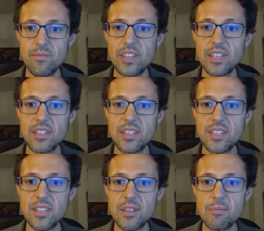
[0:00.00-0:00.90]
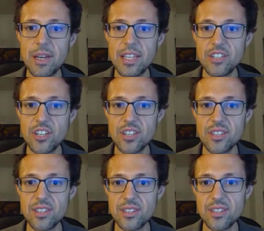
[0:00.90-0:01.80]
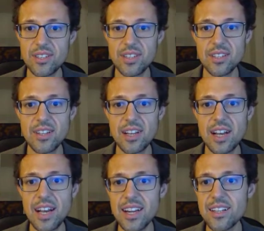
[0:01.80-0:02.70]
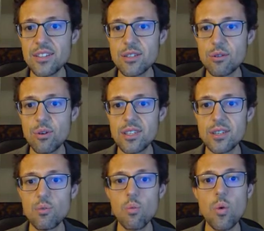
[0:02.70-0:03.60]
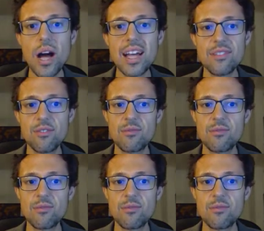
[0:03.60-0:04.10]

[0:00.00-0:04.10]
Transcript: we can see that the matrix is hardly slower than one